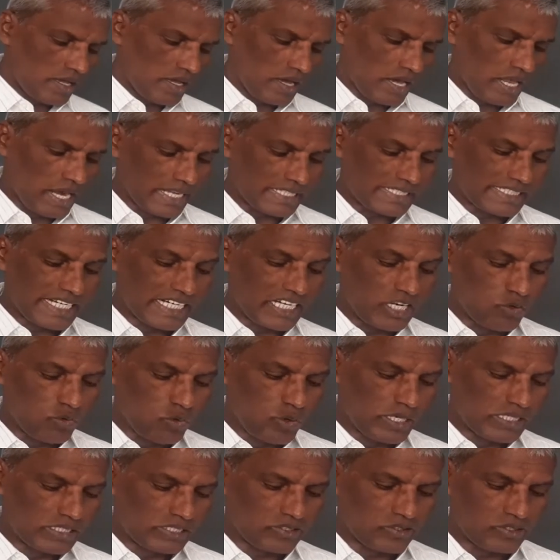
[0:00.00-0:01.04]
Alexander
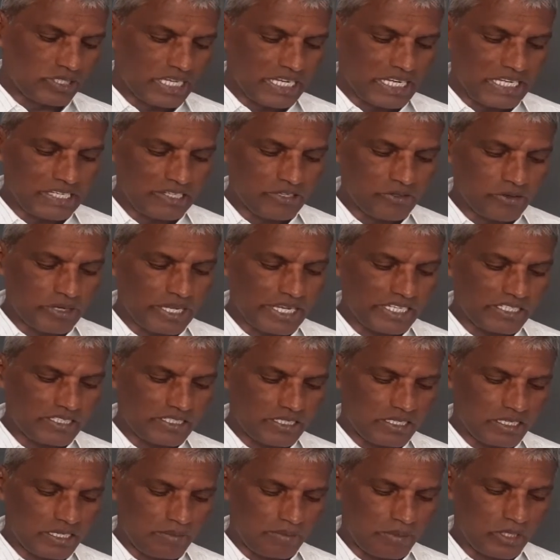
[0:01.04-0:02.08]
was really
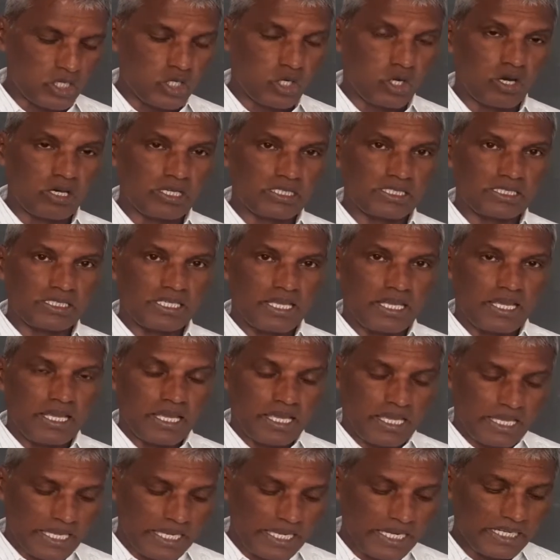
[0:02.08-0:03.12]
great because
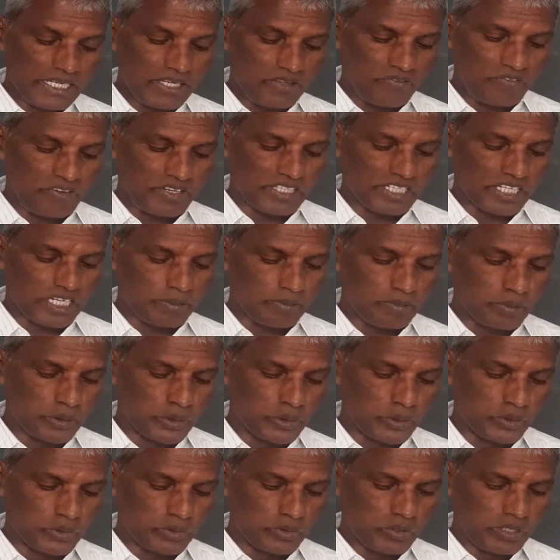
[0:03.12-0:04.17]
he defeated
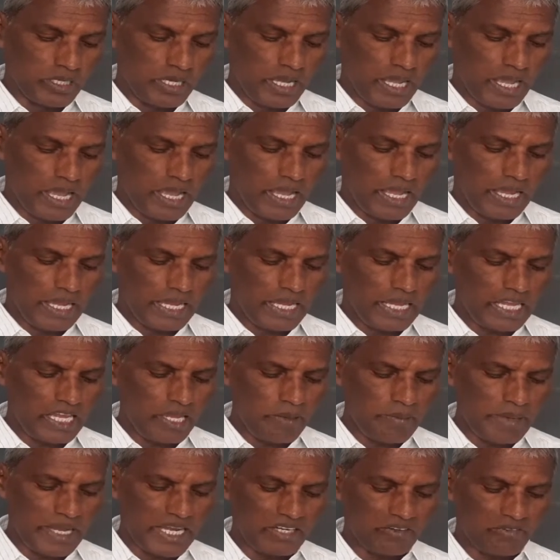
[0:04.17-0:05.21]
Puru. He
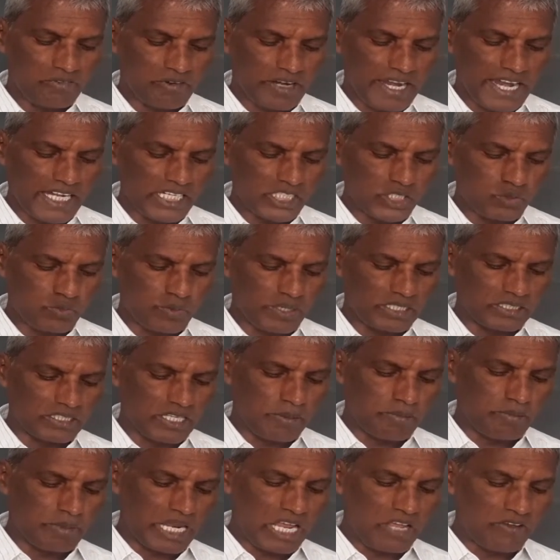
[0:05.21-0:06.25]
made friends with
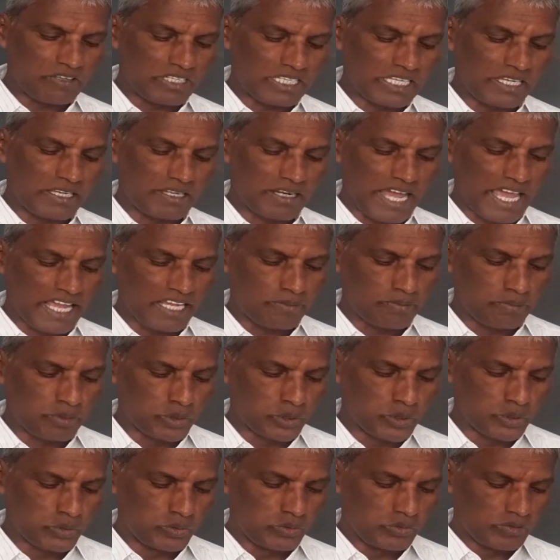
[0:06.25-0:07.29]
a brave king like
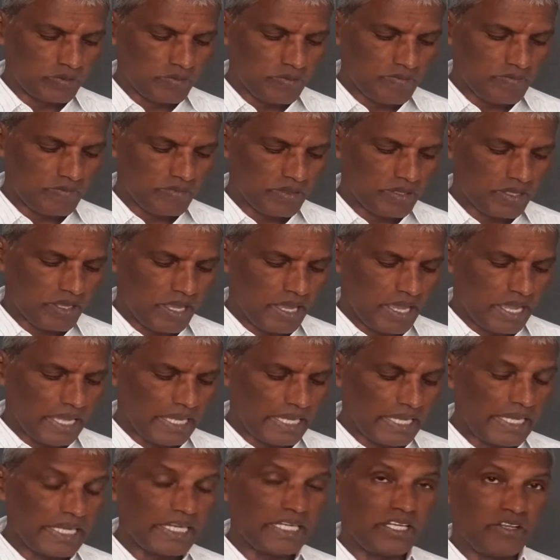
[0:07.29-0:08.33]
Puru.
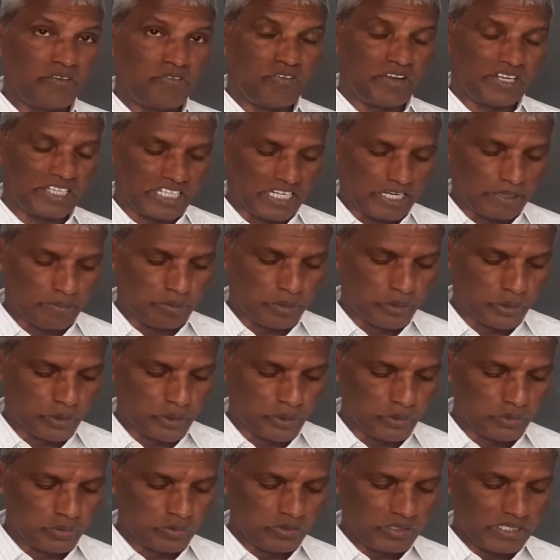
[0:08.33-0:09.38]
He defeated
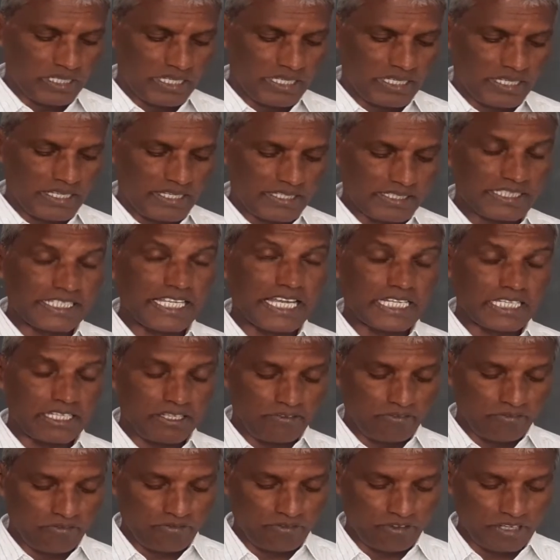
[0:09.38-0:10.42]
Puru, set
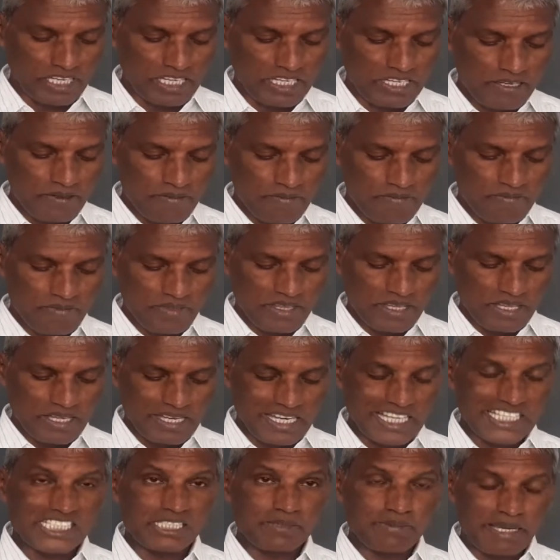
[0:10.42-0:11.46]
him free,
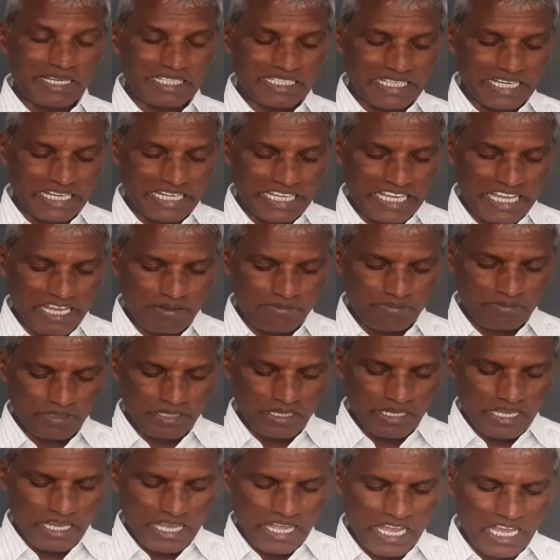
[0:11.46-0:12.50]
respected him,
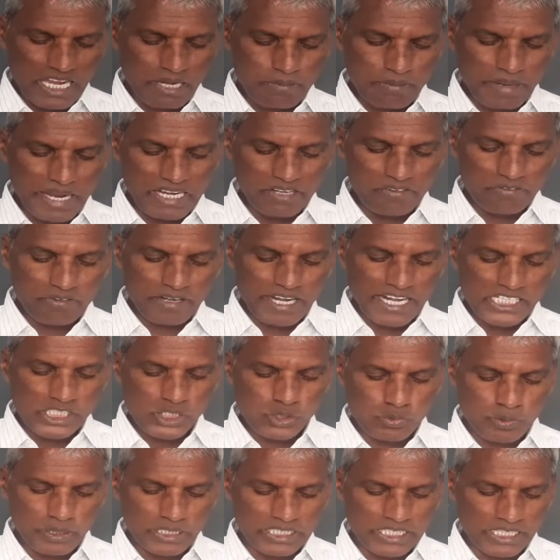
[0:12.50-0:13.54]
and made
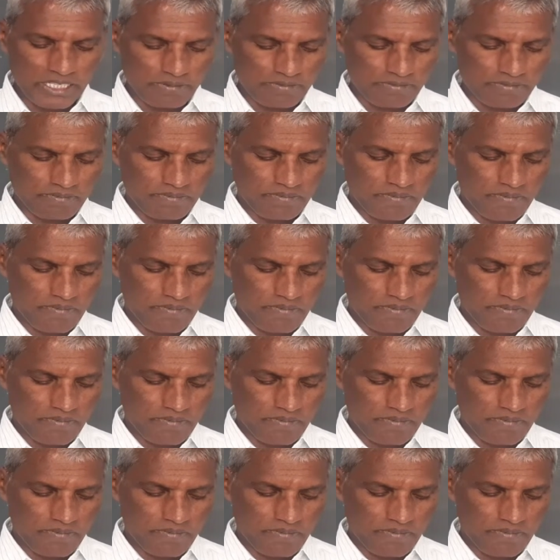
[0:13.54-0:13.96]
friends with him.